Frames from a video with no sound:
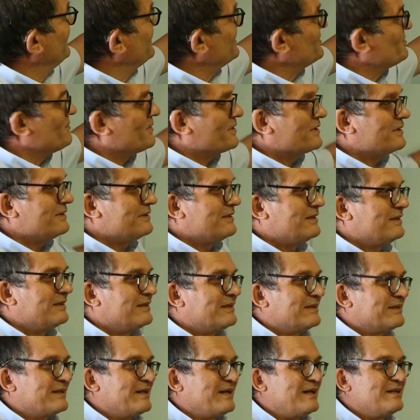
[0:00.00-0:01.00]
this one
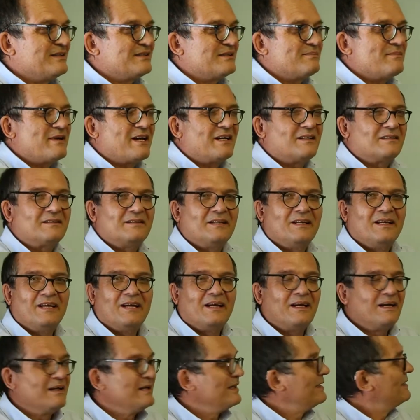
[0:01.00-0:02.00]
goes about
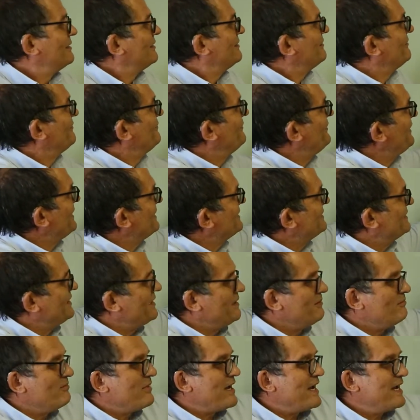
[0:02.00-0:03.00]

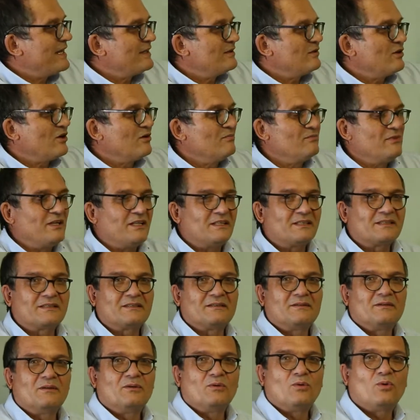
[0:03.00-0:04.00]
fixing bad
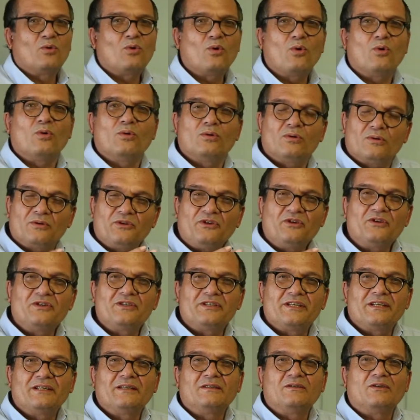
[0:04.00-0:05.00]
omnis or
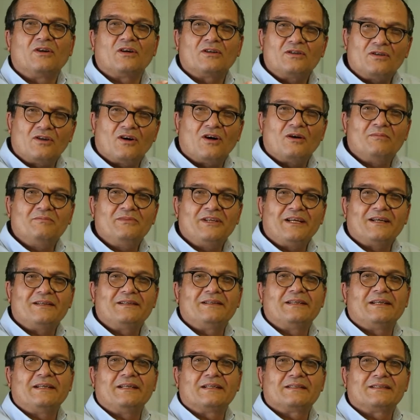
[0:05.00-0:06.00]
using non-omni
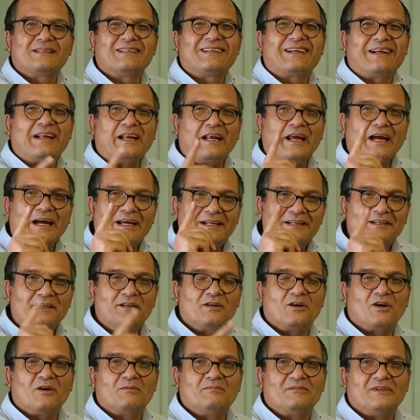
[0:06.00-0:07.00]
antennas and
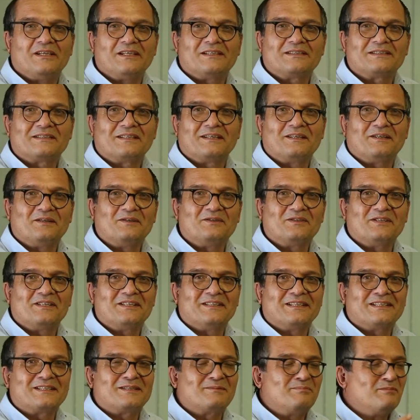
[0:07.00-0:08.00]
creating omnis
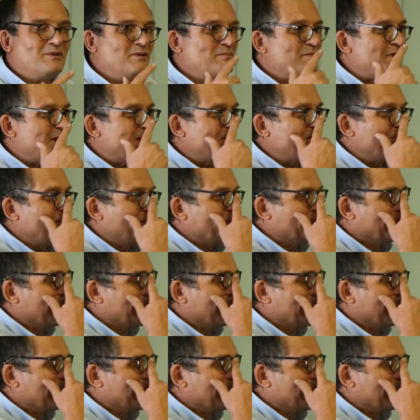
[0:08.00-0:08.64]
using this MIMO.